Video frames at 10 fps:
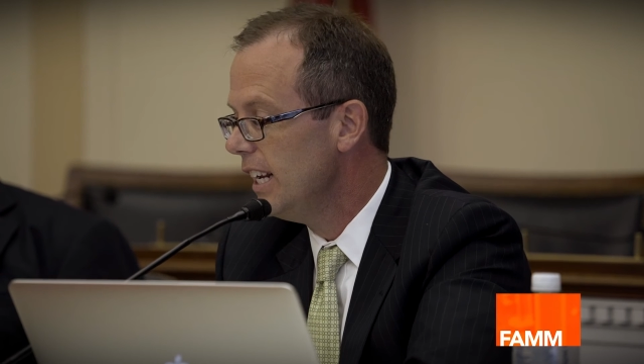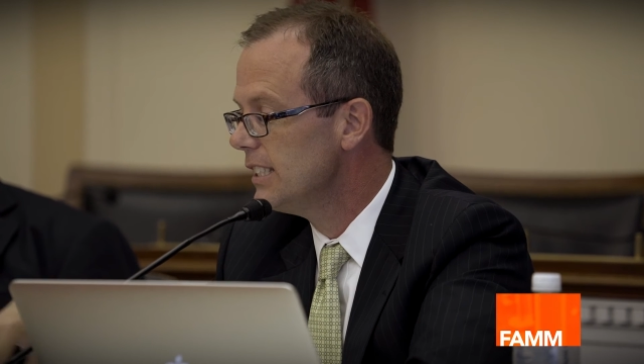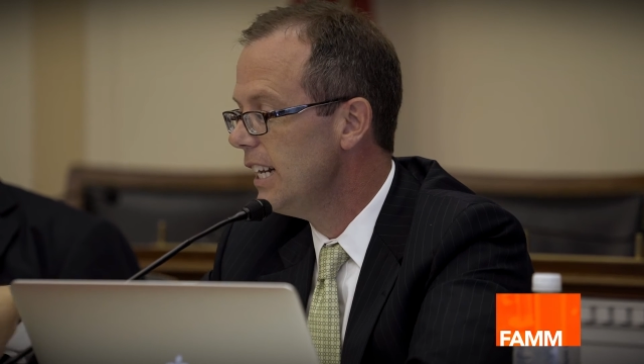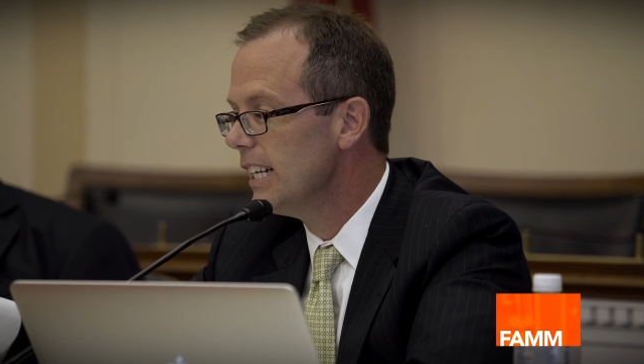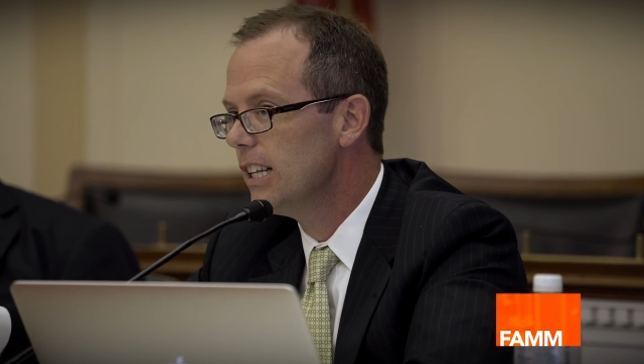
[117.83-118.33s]

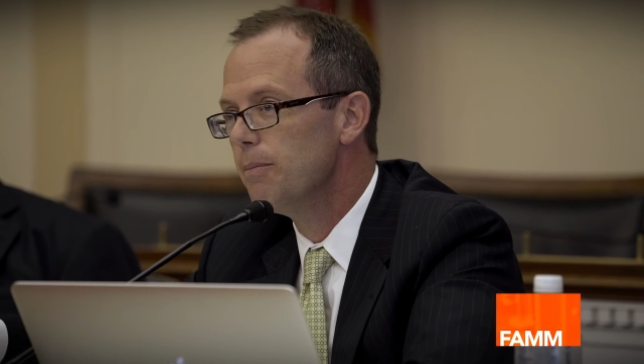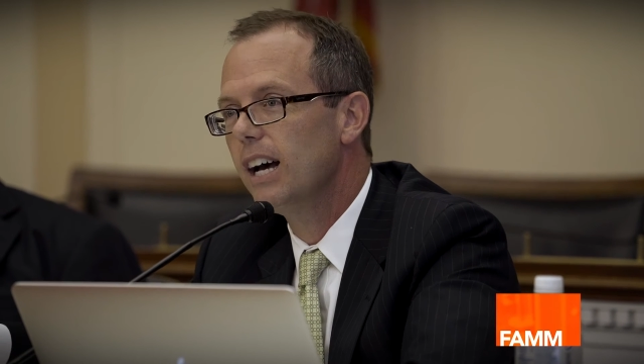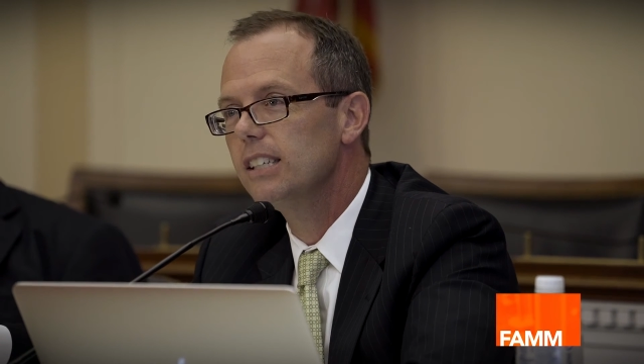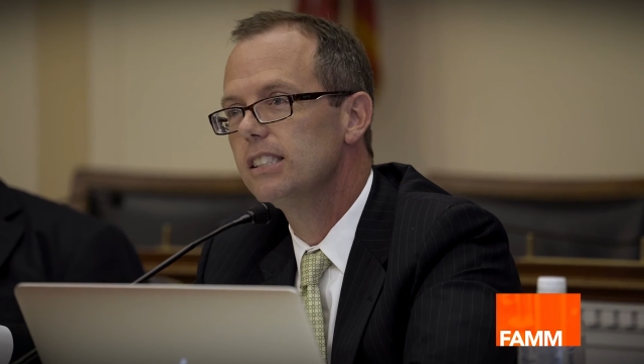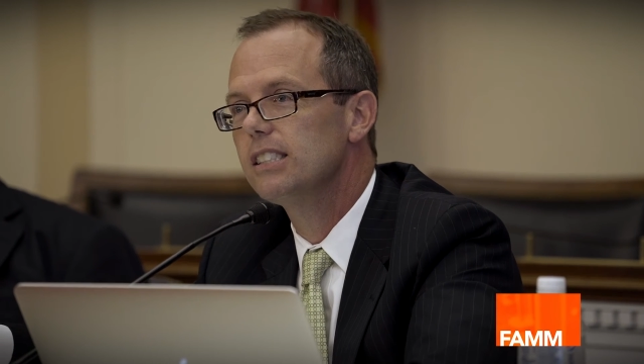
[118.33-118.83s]
is taken them
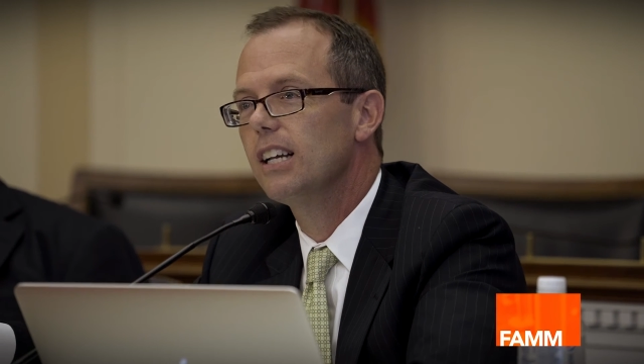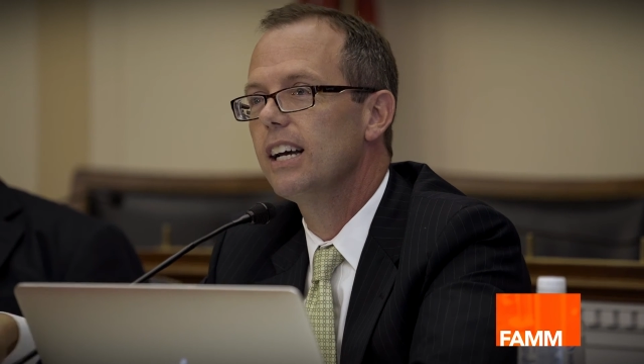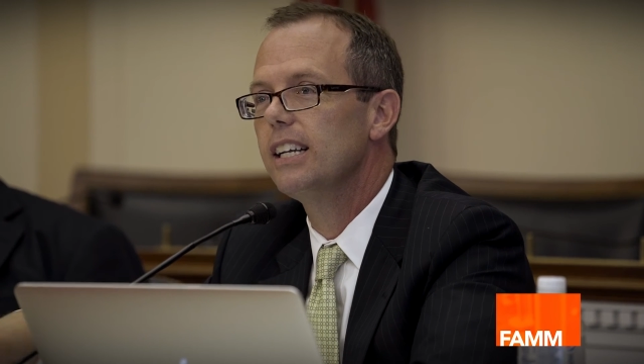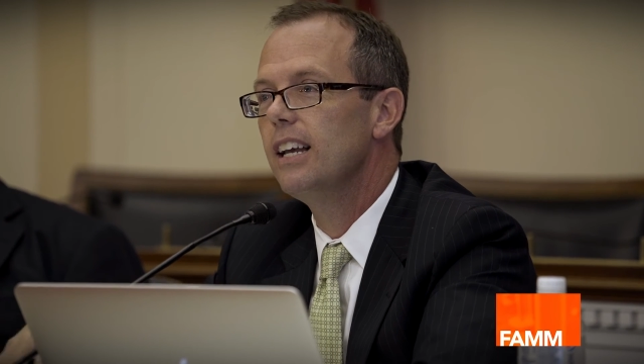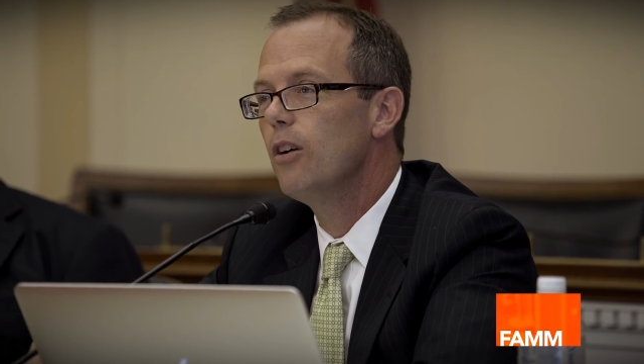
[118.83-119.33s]
out of
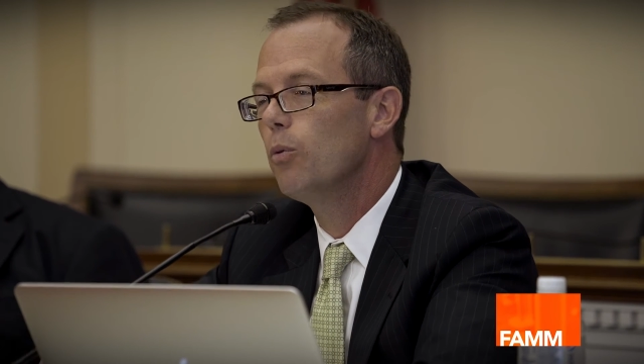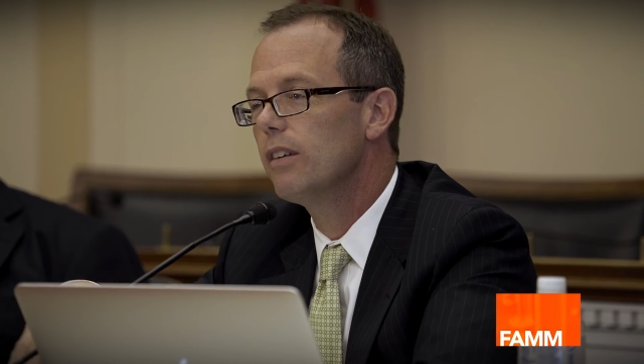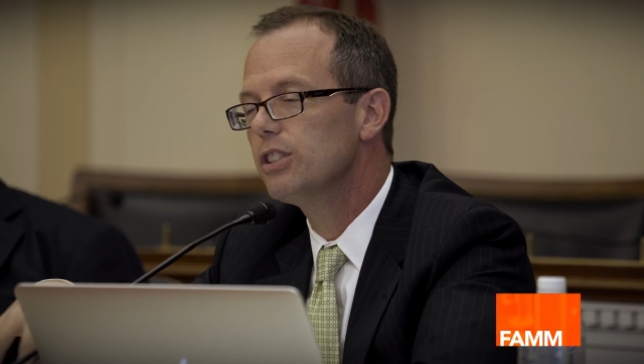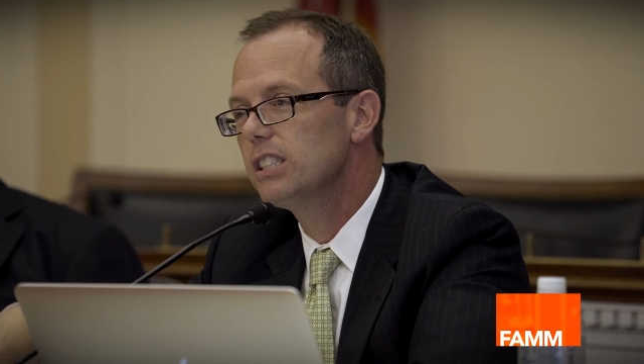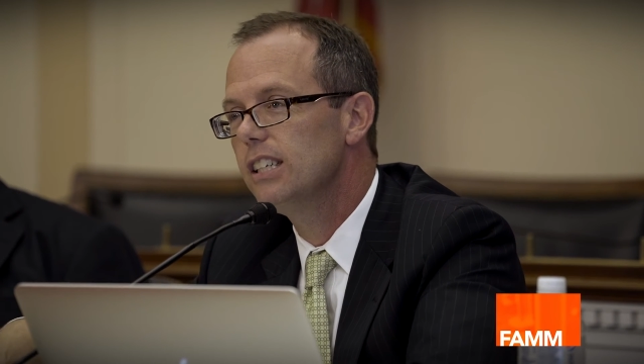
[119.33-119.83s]
society.
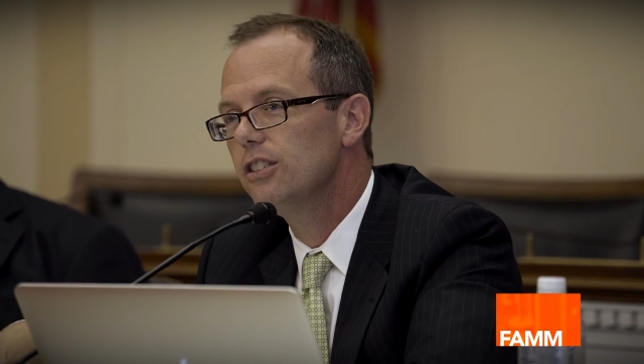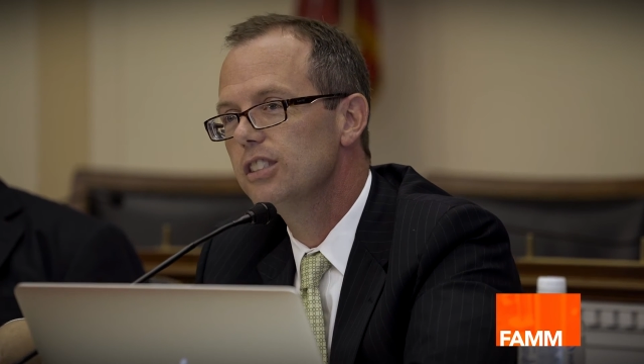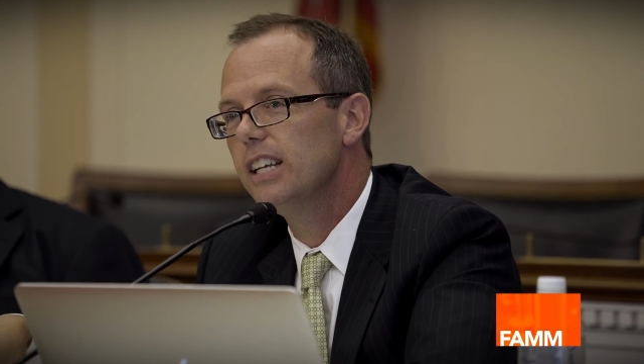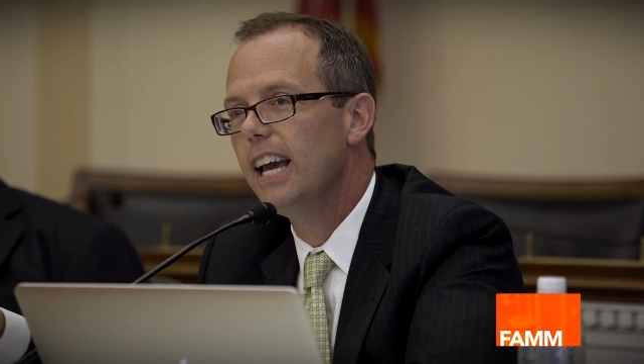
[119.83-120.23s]
Whatever skills they